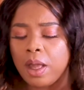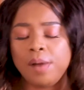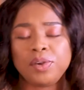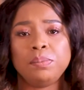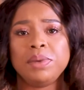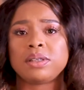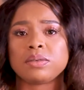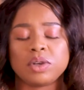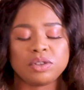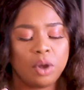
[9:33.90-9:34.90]
the meat
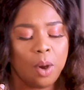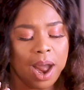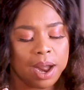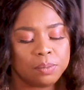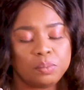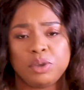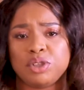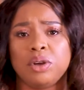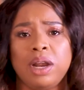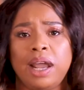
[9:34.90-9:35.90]
was not was
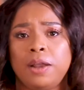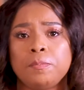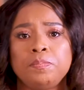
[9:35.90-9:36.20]
not like